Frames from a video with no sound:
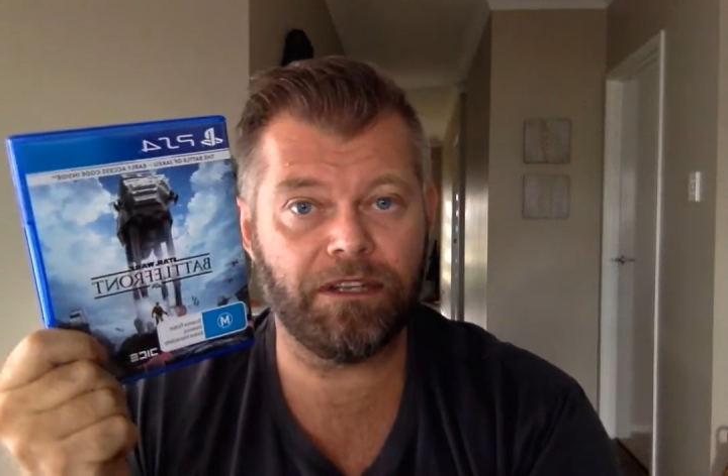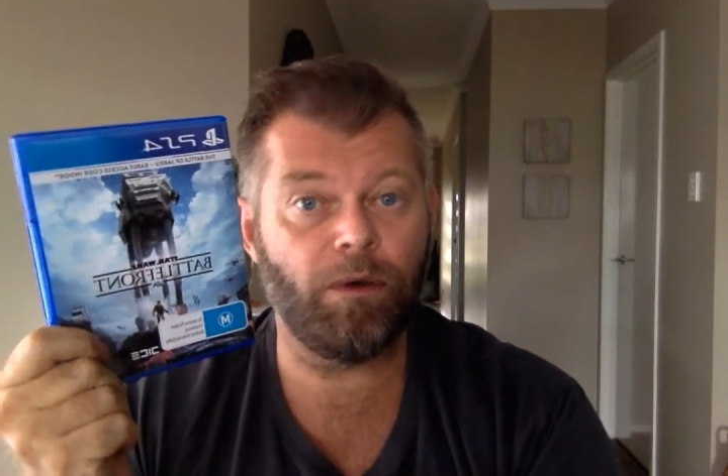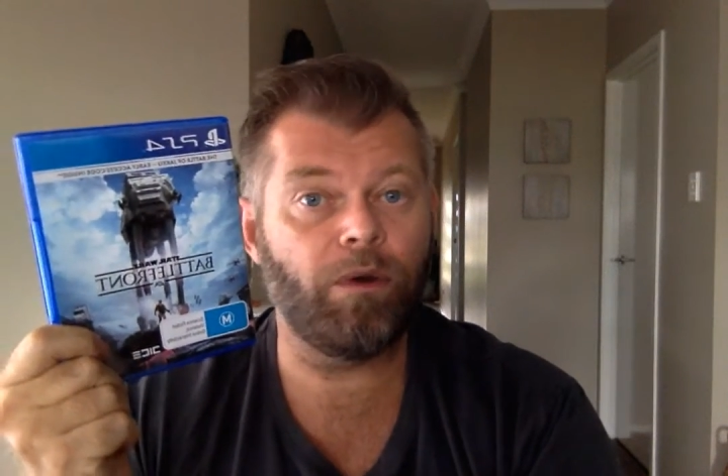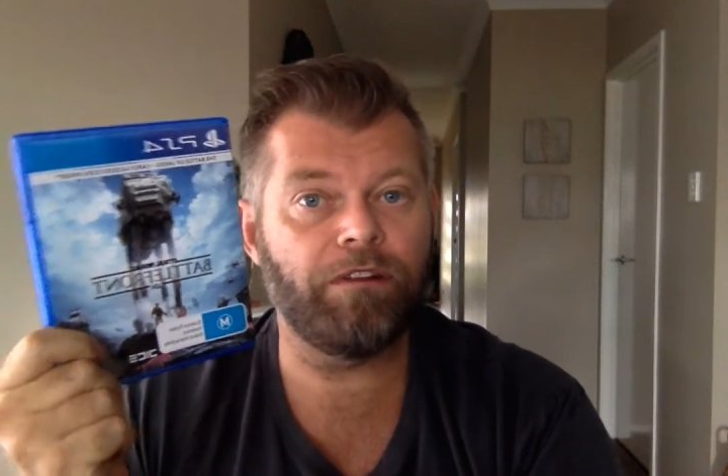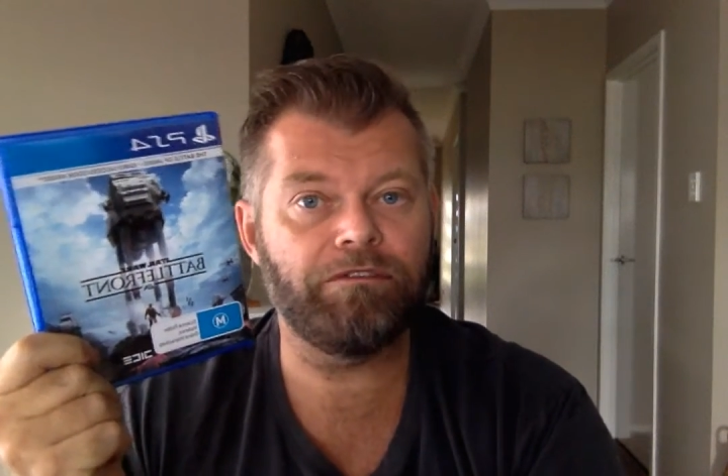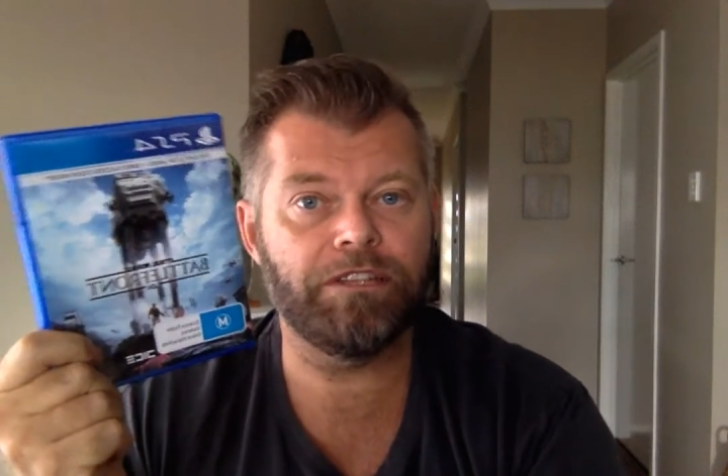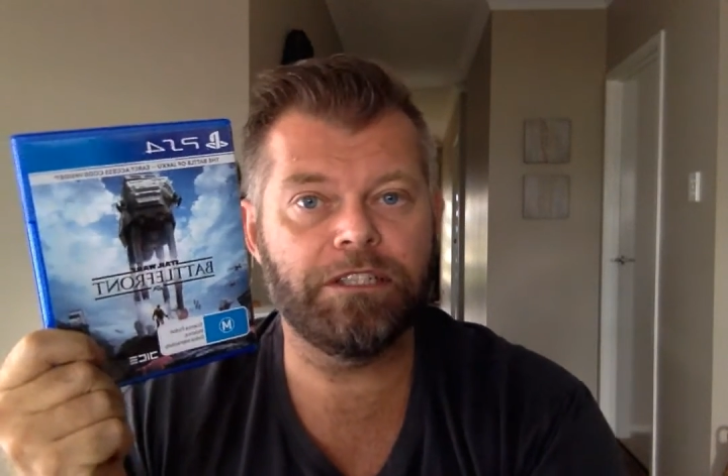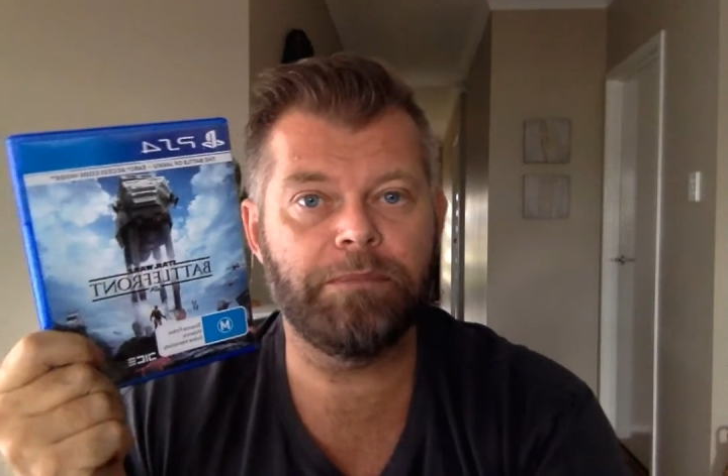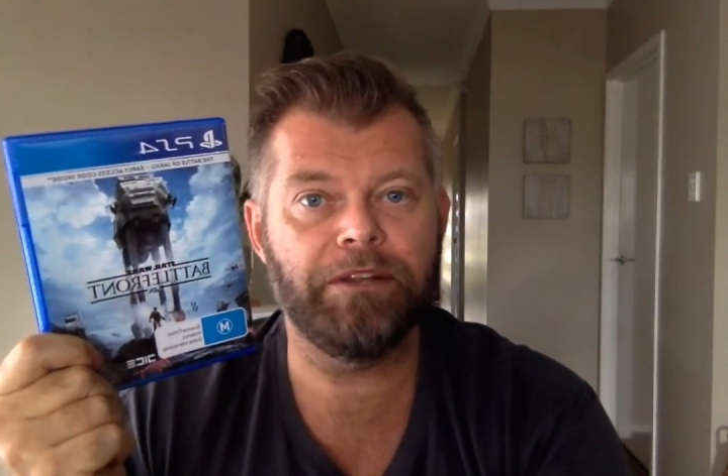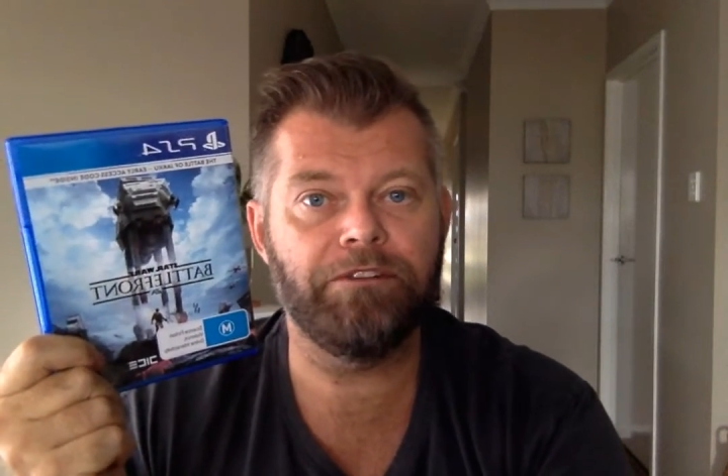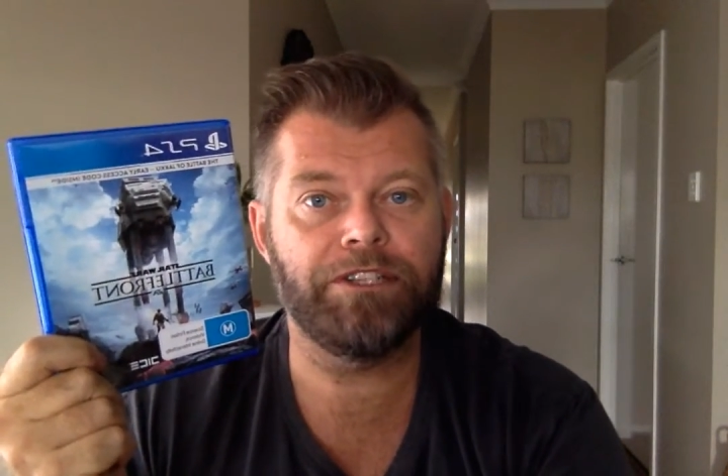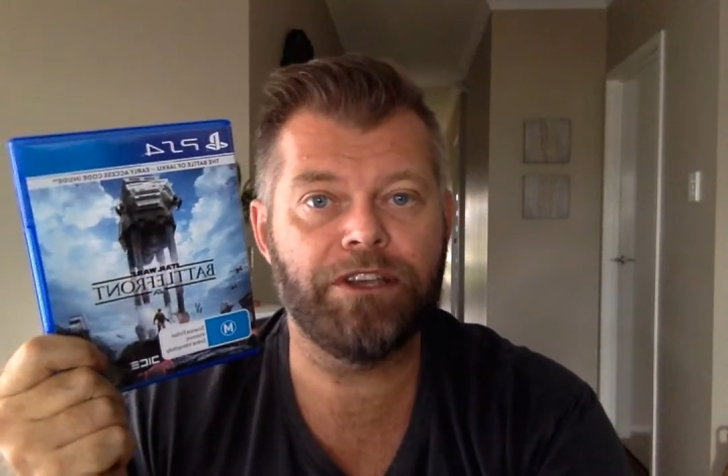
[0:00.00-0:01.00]
in order for it to
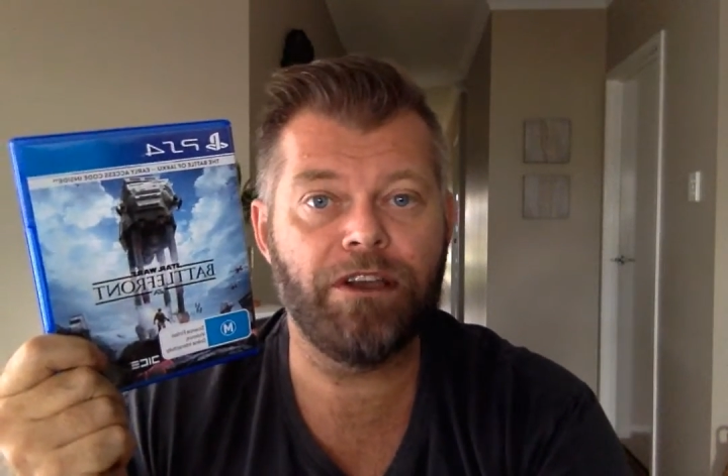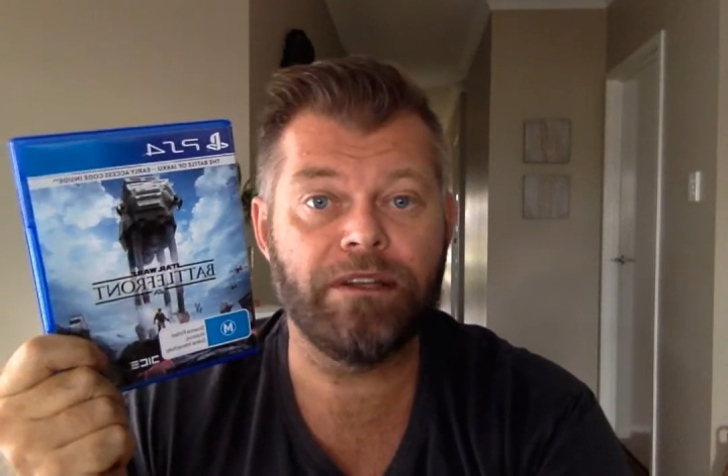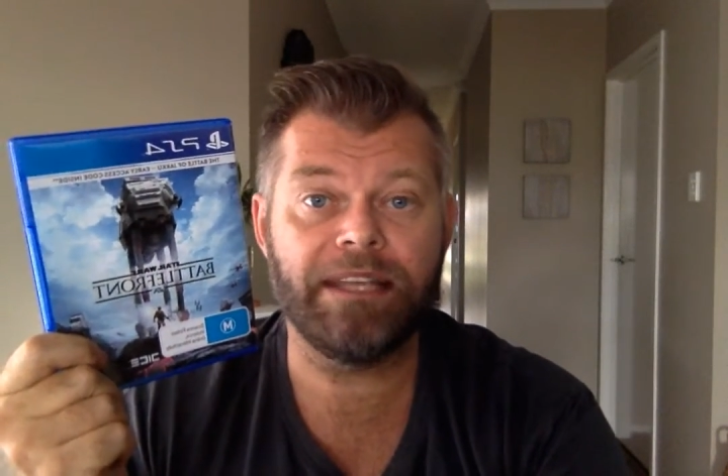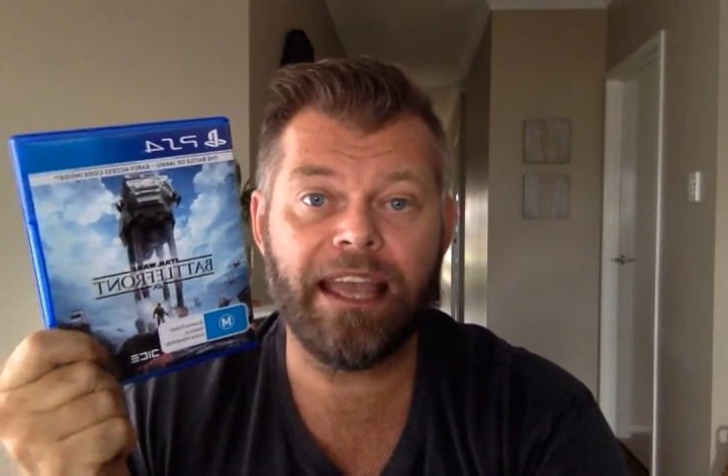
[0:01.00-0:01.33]
be returned